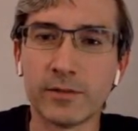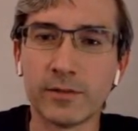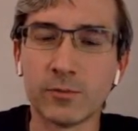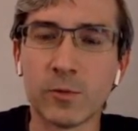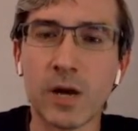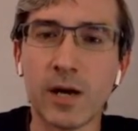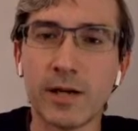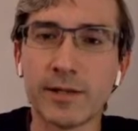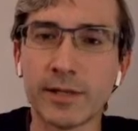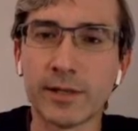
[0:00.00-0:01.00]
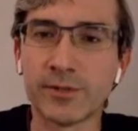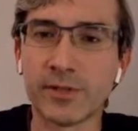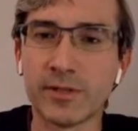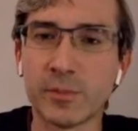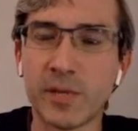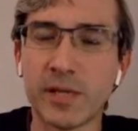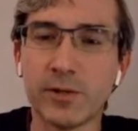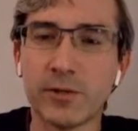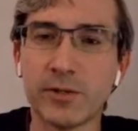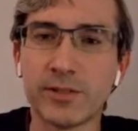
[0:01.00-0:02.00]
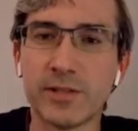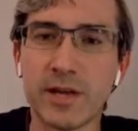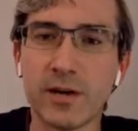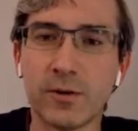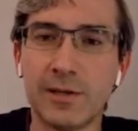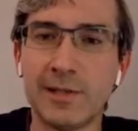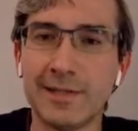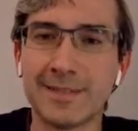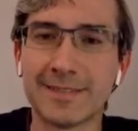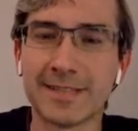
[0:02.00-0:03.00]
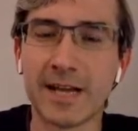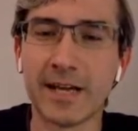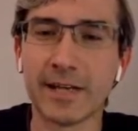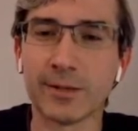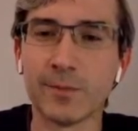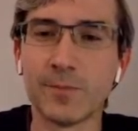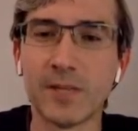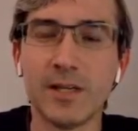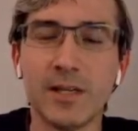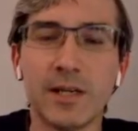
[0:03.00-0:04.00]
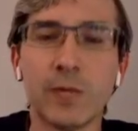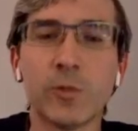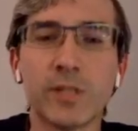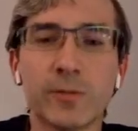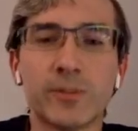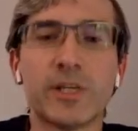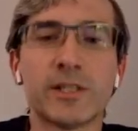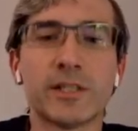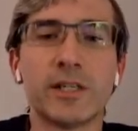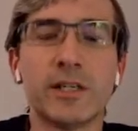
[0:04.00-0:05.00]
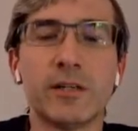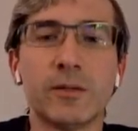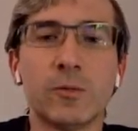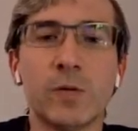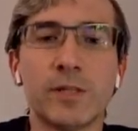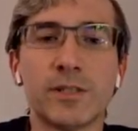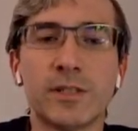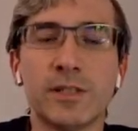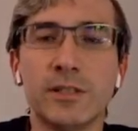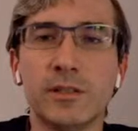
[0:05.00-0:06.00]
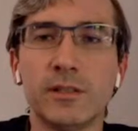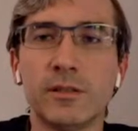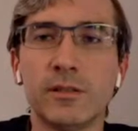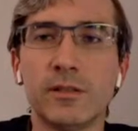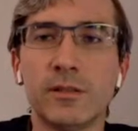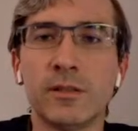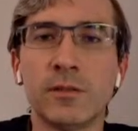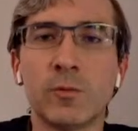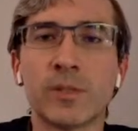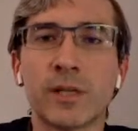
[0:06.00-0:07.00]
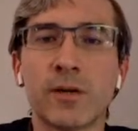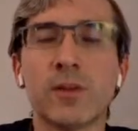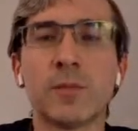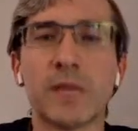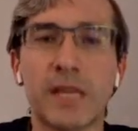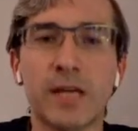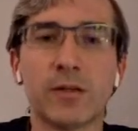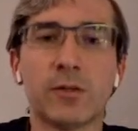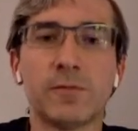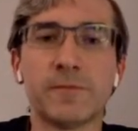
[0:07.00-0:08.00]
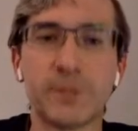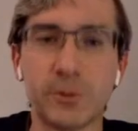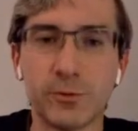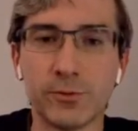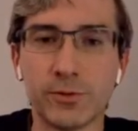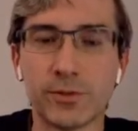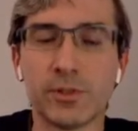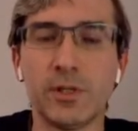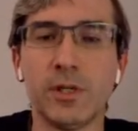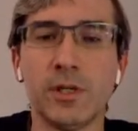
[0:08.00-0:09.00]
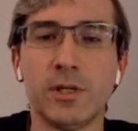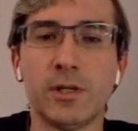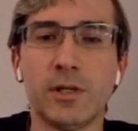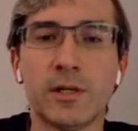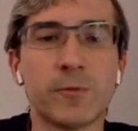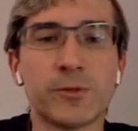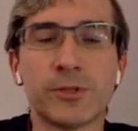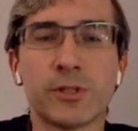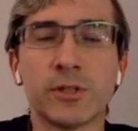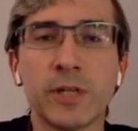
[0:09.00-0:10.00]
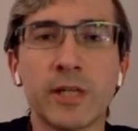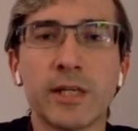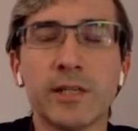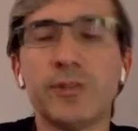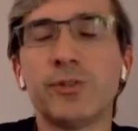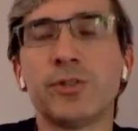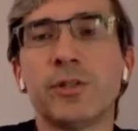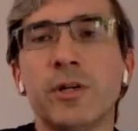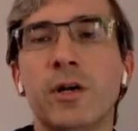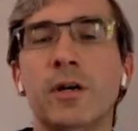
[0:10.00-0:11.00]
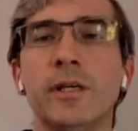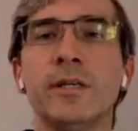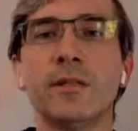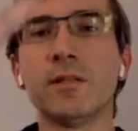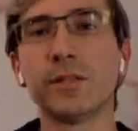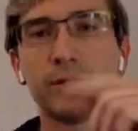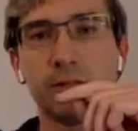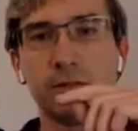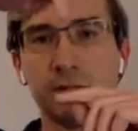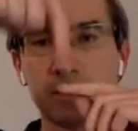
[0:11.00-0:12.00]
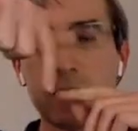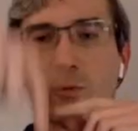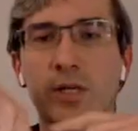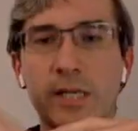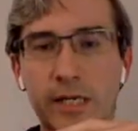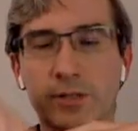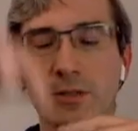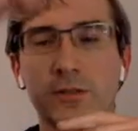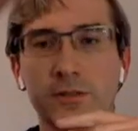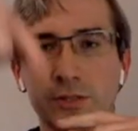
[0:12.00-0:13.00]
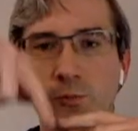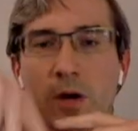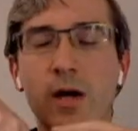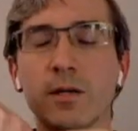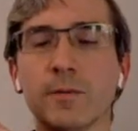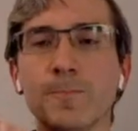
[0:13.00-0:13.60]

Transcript: rod that goes down to the payload is now diagonal. And what they were testing here was what they call the mechanical fuse. And that was just a linkage in this down connector, this rod,